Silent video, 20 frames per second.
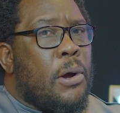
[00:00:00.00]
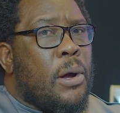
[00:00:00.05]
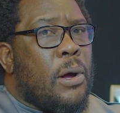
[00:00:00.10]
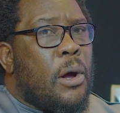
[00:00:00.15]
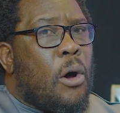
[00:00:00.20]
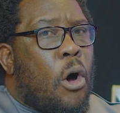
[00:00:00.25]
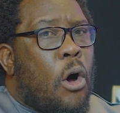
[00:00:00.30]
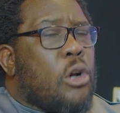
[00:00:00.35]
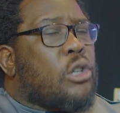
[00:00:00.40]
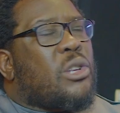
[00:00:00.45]

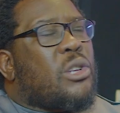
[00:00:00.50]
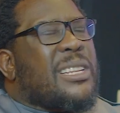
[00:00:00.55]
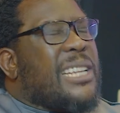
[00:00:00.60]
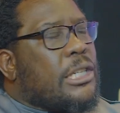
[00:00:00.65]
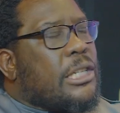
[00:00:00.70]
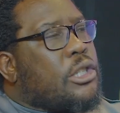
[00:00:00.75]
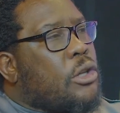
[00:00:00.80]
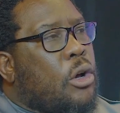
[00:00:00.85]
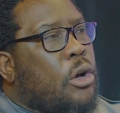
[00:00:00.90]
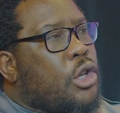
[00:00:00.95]
also
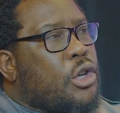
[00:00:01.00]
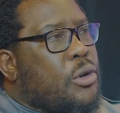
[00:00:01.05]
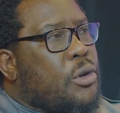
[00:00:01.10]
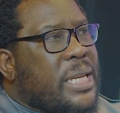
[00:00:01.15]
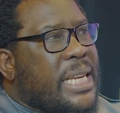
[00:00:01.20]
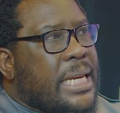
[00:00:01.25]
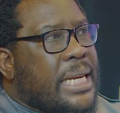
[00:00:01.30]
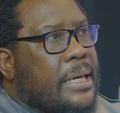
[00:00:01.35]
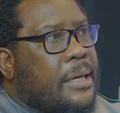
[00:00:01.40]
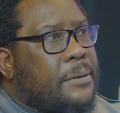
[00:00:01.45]
that's not
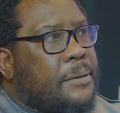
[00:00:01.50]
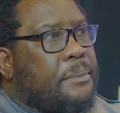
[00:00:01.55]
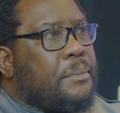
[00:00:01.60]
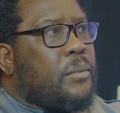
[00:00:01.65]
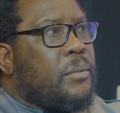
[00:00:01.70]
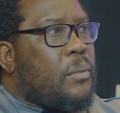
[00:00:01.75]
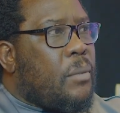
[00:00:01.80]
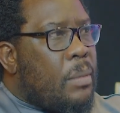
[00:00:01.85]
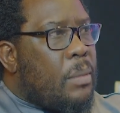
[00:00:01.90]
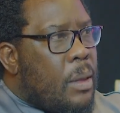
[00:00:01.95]
unique
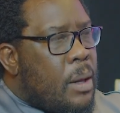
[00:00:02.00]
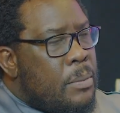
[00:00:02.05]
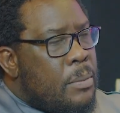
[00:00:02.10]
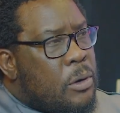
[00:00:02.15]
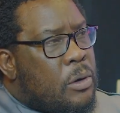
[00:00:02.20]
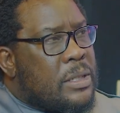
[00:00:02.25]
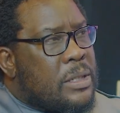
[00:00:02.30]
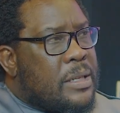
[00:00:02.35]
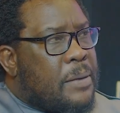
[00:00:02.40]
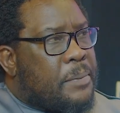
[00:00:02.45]

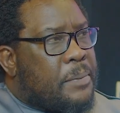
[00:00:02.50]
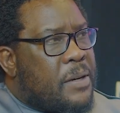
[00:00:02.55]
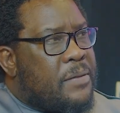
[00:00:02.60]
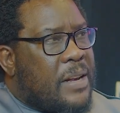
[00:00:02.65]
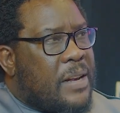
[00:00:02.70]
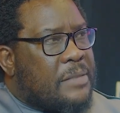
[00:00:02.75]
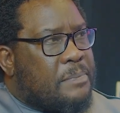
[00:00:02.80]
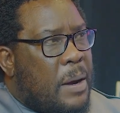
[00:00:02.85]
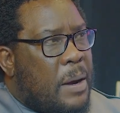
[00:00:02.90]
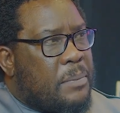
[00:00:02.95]
because the
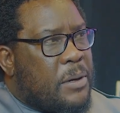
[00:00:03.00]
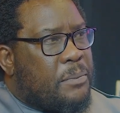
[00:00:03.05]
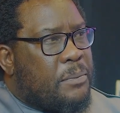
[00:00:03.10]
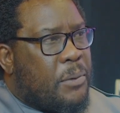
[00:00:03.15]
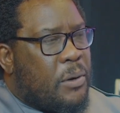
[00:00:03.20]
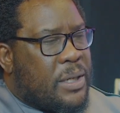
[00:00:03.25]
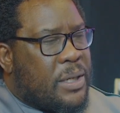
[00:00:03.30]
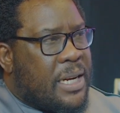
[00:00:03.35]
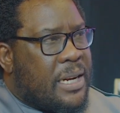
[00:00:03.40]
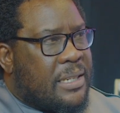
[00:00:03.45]
previous public
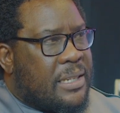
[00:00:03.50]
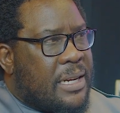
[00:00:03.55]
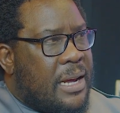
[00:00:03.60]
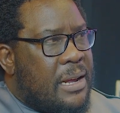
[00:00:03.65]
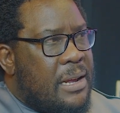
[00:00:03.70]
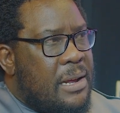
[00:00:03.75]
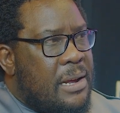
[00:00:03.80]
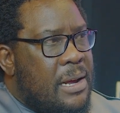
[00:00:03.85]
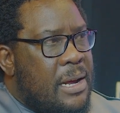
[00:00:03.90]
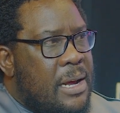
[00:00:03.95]

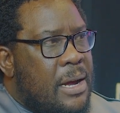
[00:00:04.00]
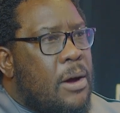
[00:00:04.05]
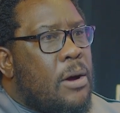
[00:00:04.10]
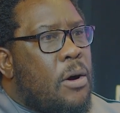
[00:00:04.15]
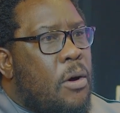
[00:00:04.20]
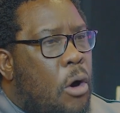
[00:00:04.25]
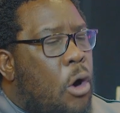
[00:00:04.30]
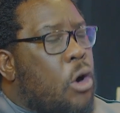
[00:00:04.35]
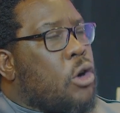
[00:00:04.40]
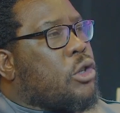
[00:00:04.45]
protector
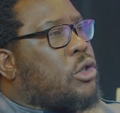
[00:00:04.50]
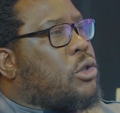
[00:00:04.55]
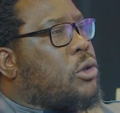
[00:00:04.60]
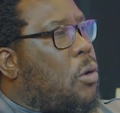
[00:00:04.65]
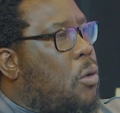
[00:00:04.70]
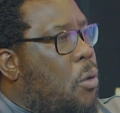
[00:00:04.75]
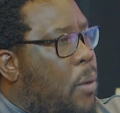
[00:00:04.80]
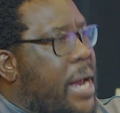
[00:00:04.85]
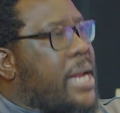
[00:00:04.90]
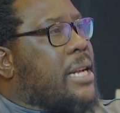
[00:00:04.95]

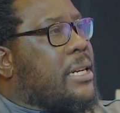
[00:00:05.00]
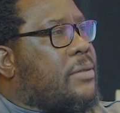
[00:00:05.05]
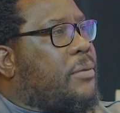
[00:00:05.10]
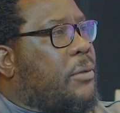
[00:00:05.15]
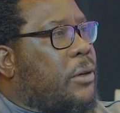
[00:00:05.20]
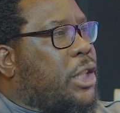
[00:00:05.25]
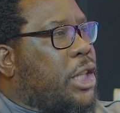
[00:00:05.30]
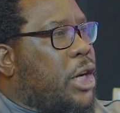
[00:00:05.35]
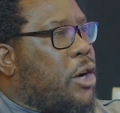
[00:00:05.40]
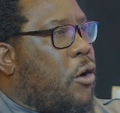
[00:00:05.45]
also went
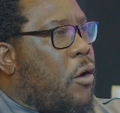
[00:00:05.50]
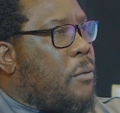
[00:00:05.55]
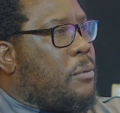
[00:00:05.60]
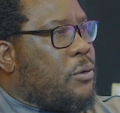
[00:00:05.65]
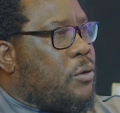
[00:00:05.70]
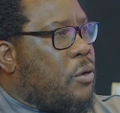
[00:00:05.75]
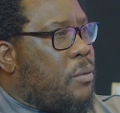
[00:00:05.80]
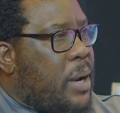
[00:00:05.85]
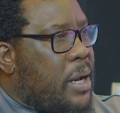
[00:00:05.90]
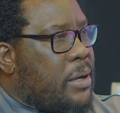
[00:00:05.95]
for Jacob
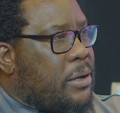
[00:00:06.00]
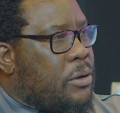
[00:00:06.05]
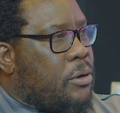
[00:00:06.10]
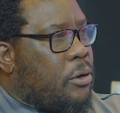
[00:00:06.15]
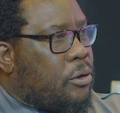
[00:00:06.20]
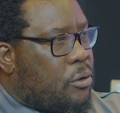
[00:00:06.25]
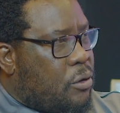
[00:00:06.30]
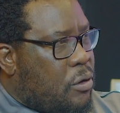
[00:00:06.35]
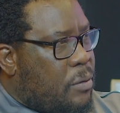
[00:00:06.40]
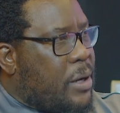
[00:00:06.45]
Zuma.
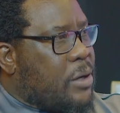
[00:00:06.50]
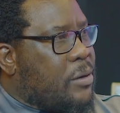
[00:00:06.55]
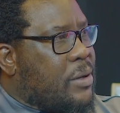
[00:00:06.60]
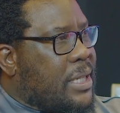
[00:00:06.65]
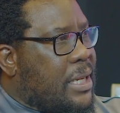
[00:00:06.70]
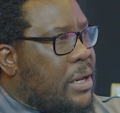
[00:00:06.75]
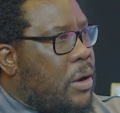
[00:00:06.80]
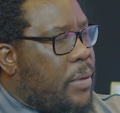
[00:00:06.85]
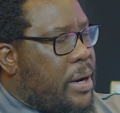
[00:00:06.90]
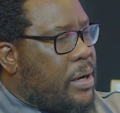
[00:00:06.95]
Chuluma
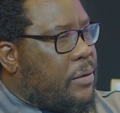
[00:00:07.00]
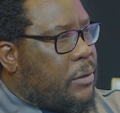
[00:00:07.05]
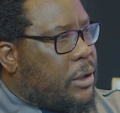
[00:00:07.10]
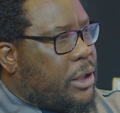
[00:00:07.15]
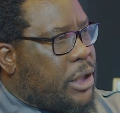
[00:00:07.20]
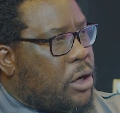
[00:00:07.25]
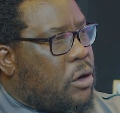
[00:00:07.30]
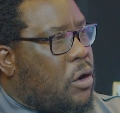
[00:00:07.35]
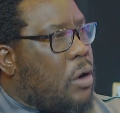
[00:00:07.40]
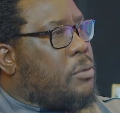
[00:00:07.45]
Zonzela went for
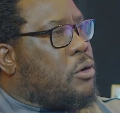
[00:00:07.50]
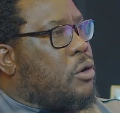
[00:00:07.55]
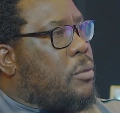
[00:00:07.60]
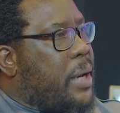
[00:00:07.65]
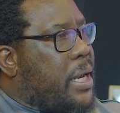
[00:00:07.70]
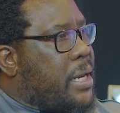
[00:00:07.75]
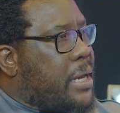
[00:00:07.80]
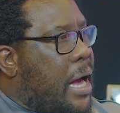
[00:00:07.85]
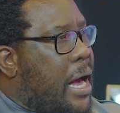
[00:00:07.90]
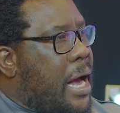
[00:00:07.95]
Jacob
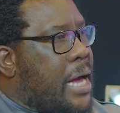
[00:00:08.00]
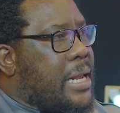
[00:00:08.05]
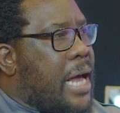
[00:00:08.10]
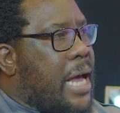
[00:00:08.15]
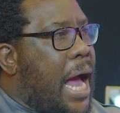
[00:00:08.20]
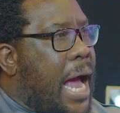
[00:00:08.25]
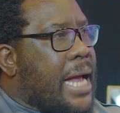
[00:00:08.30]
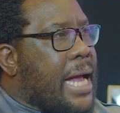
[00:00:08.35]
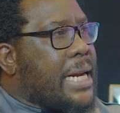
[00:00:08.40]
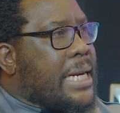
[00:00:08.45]
Zuma and other
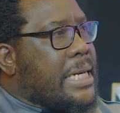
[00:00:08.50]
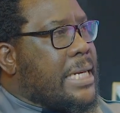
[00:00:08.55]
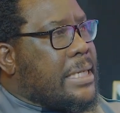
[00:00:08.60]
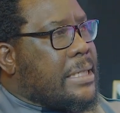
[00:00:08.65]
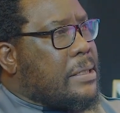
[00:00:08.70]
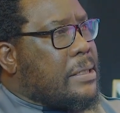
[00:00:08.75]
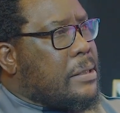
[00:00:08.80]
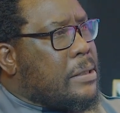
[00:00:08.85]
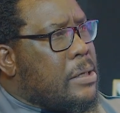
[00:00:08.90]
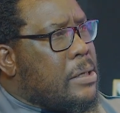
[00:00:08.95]

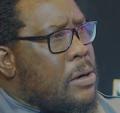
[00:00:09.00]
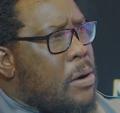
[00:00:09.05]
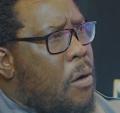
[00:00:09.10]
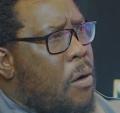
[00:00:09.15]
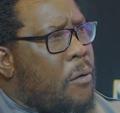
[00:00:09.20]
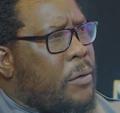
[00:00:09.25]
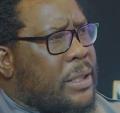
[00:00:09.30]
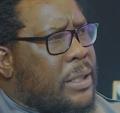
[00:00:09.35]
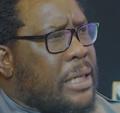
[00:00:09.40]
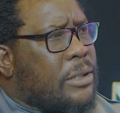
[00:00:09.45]
high-ranking
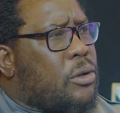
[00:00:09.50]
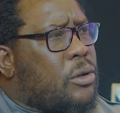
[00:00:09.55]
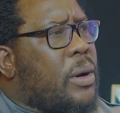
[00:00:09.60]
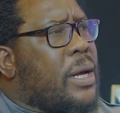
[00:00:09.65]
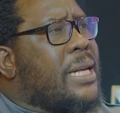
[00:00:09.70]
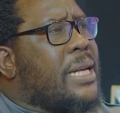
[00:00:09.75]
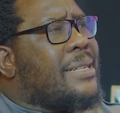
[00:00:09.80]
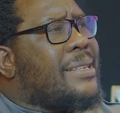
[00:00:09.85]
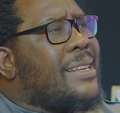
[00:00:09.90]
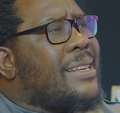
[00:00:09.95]
officials. So
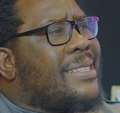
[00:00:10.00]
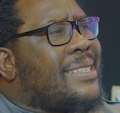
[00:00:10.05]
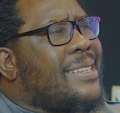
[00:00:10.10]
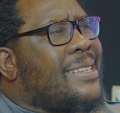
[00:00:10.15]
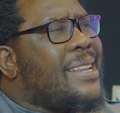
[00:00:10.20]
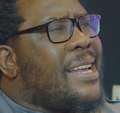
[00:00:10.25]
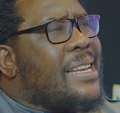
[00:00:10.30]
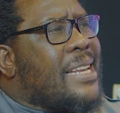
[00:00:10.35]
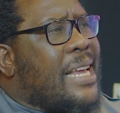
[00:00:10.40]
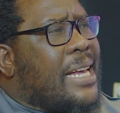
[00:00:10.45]
it's
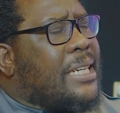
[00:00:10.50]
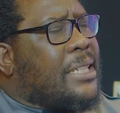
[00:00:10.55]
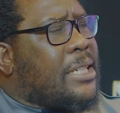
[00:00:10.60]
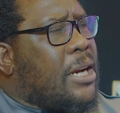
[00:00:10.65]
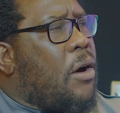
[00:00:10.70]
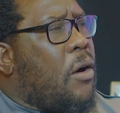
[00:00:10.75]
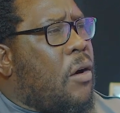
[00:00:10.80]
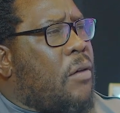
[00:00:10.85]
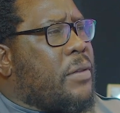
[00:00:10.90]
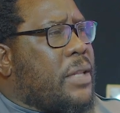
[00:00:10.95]
in the
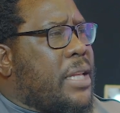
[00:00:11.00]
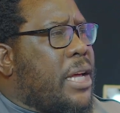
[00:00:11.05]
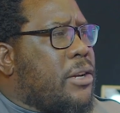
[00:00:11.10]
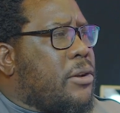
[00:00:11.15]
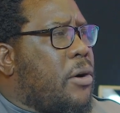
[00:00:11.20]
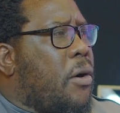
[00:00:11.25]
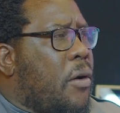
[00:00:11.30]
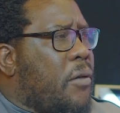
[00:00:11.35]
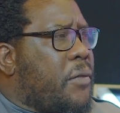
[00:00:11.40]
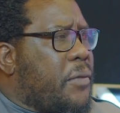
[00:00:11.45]
nature of
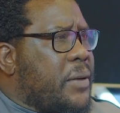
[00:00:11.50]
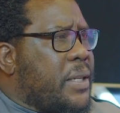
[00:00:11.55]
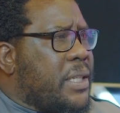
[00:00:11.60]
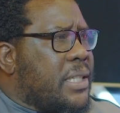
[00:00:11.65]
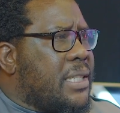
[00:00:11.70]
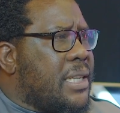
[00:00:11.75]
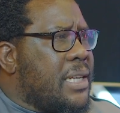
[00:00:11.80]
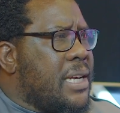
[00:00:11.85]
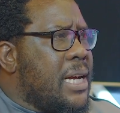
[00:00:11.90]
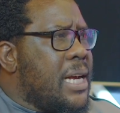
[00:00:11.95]
that
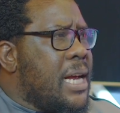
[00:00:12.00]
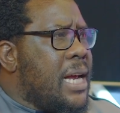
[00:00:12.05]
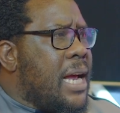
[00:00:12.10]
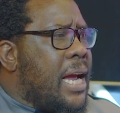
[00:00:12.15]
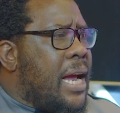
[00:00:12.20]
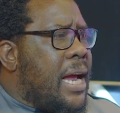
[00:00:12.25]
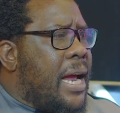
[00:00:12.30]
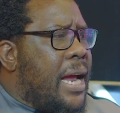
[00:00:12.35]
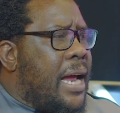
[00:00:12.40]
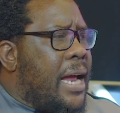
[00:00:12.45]
office.
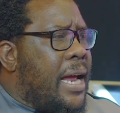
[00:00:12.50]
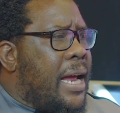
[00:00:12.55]
I